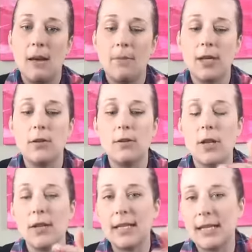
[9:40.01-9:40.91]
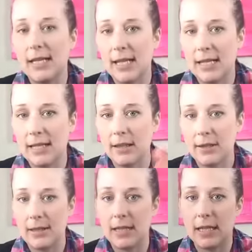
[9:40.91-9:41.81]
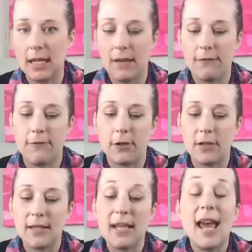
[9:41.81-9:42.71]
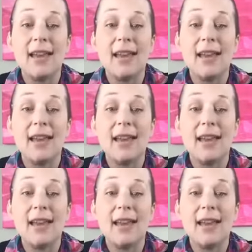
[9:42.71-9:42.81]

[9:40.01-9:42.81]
but you'll notice it is a little sticky at first.